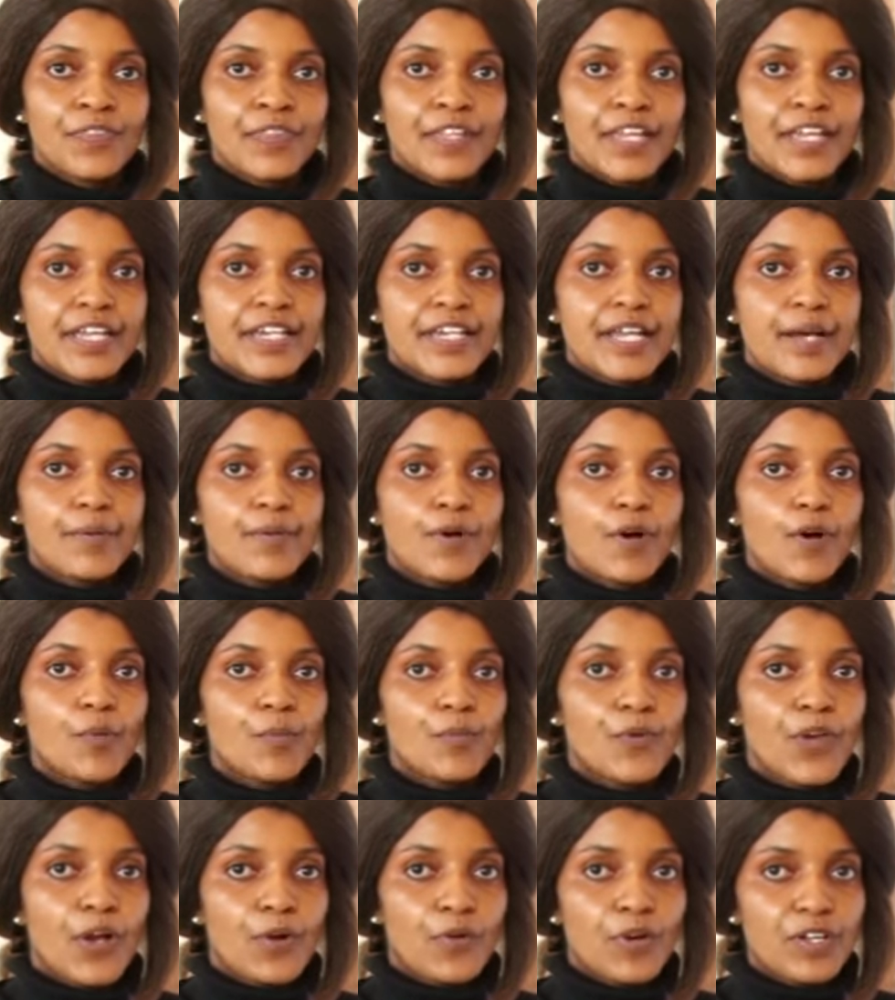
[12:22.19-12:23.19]
And I hope
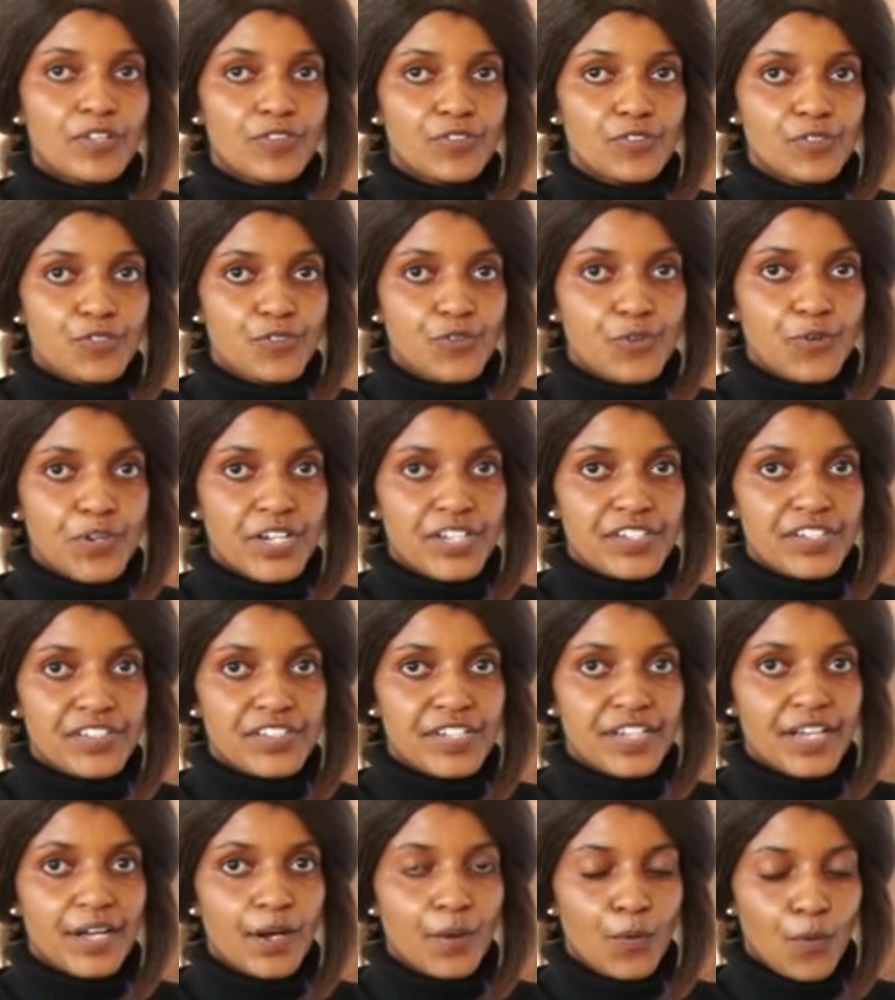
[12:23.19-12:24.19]
you are going to do
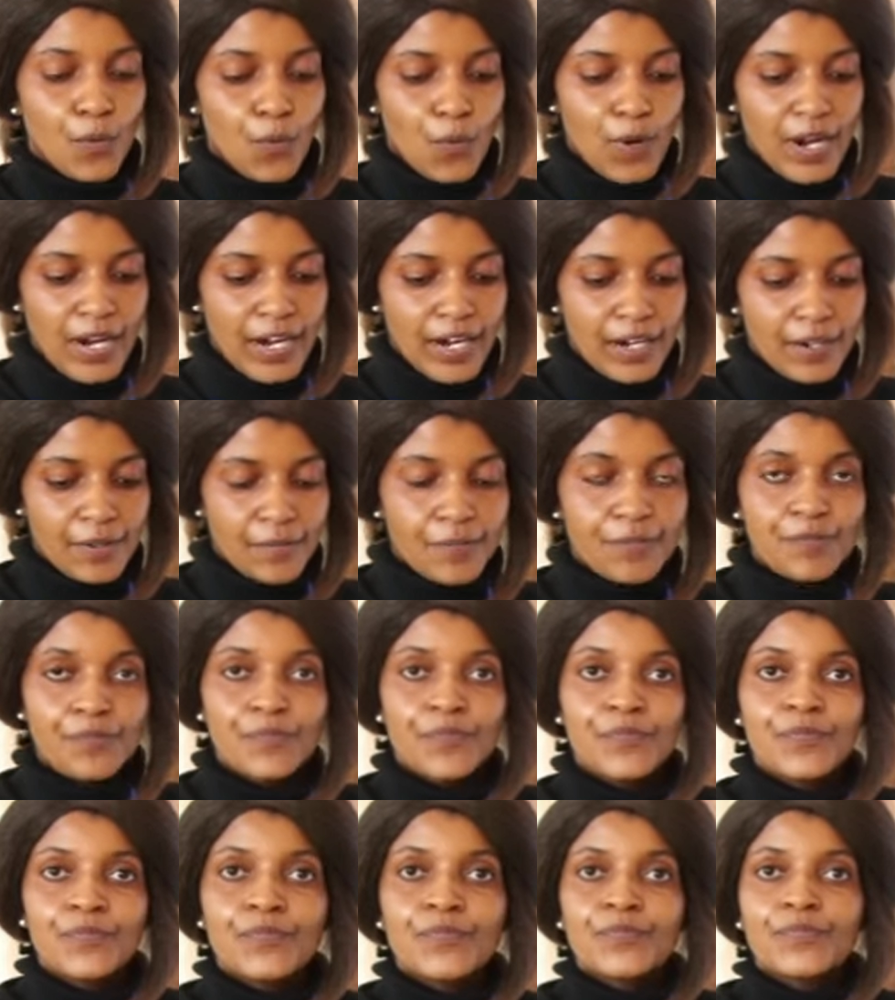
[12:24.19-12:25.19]
it well.
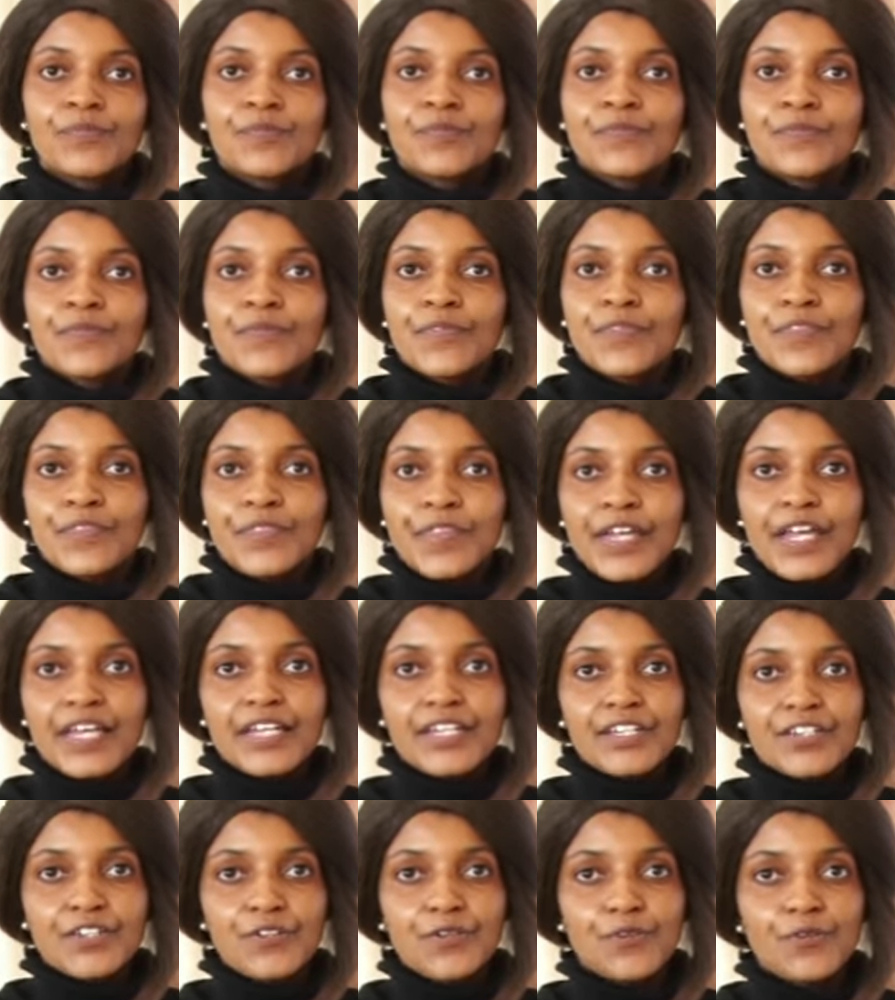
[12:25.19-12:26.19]

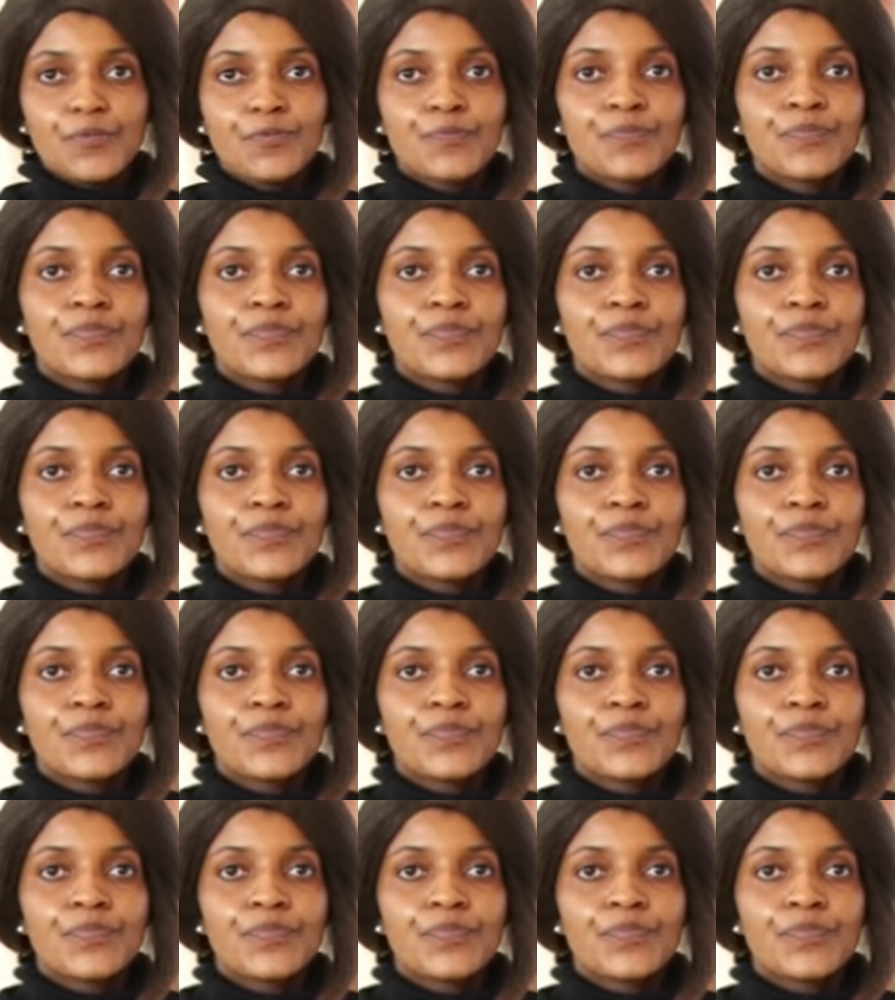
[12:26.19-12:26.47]
Thank you.